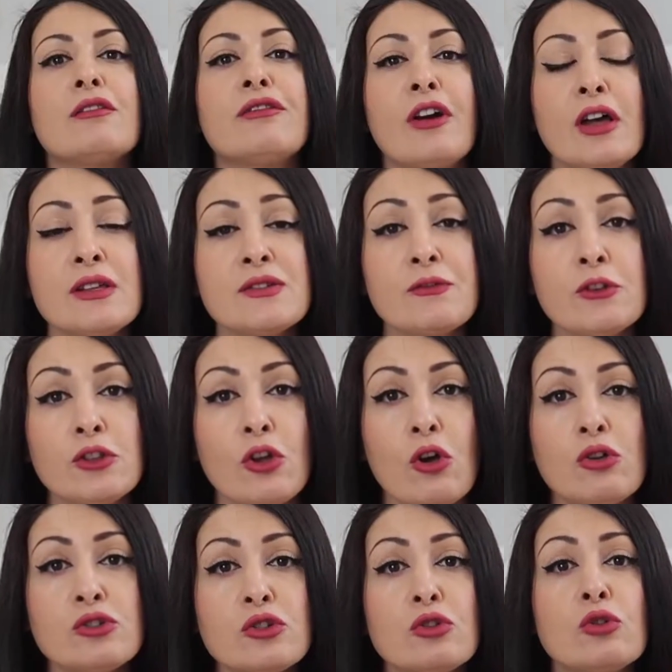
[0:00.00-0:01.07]
First, for
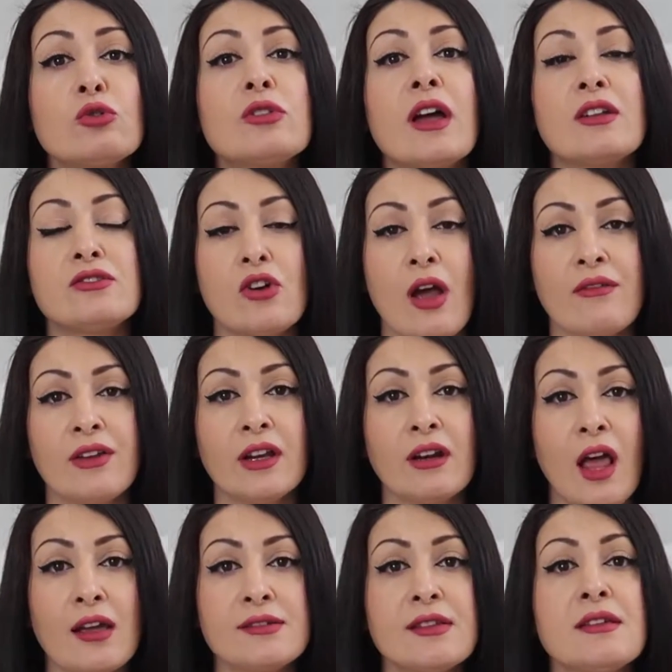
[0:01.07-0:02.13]
those who their driving
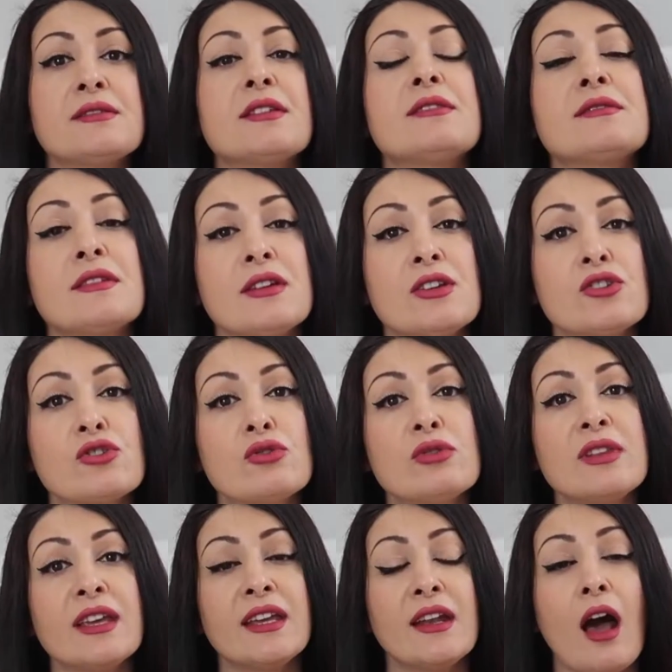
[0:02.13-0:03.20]
license is
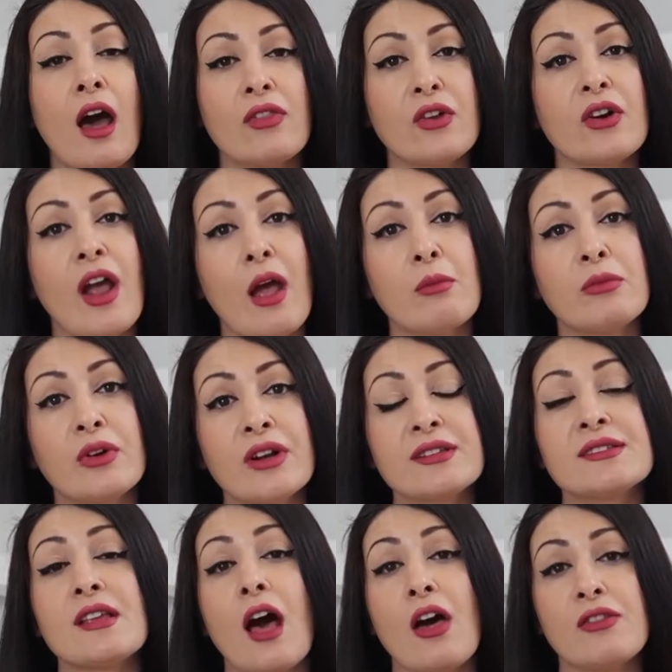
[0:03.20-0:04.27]
issued in other
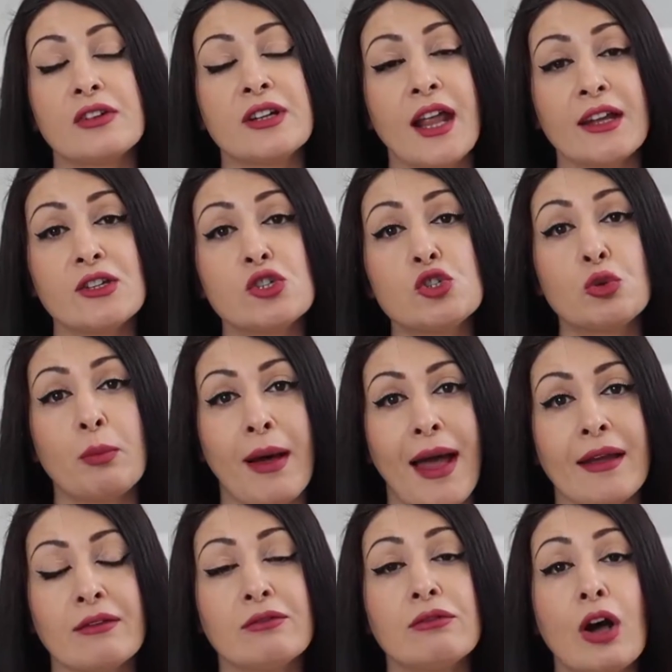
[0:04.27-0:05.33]
Emirates other than
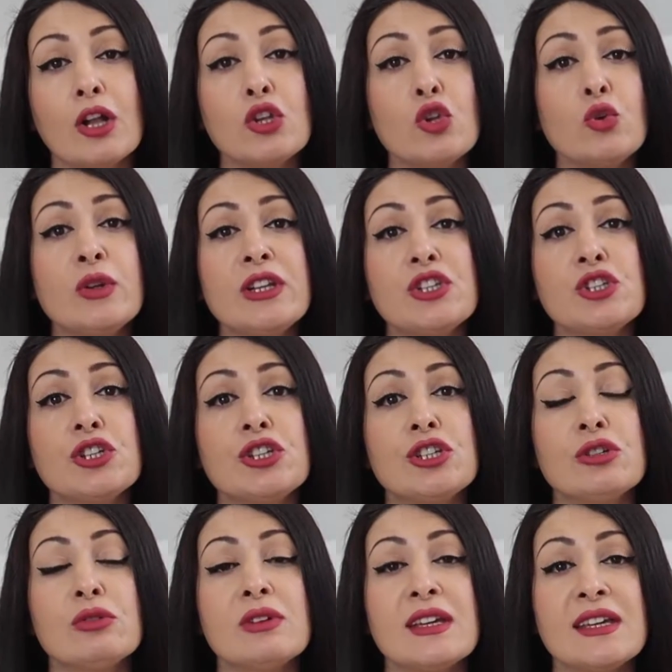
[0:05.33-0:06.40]
Dubai, what you need to
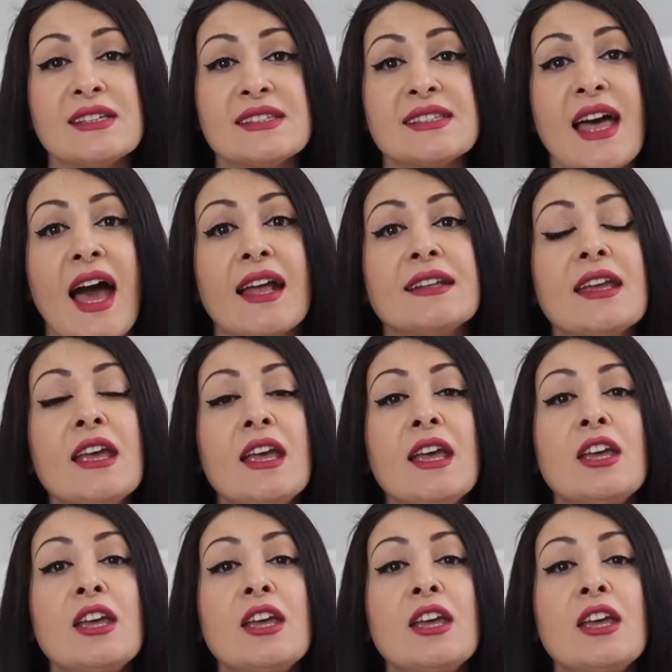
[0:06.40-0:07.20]
do is that